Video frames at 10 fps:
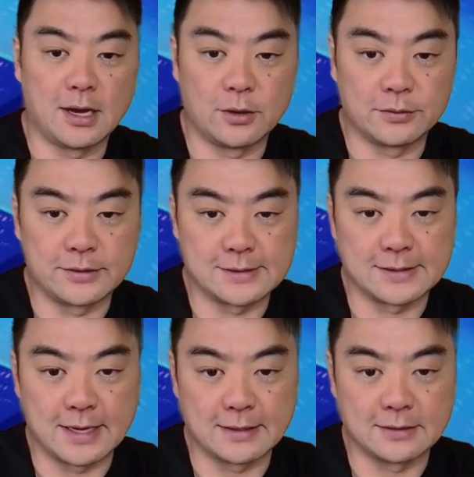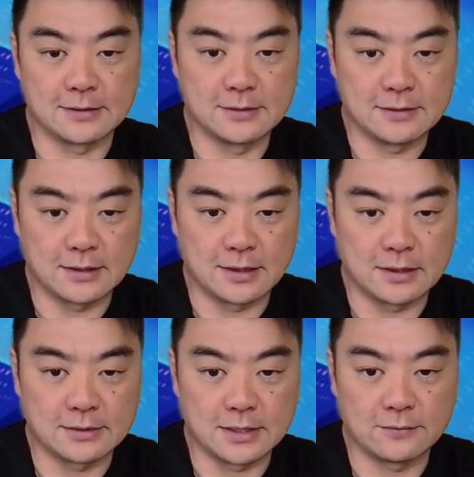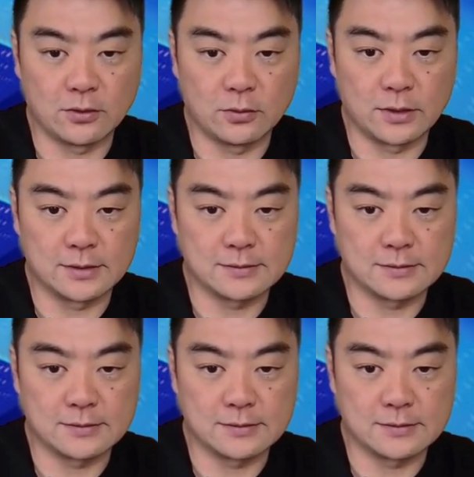with the standard default one.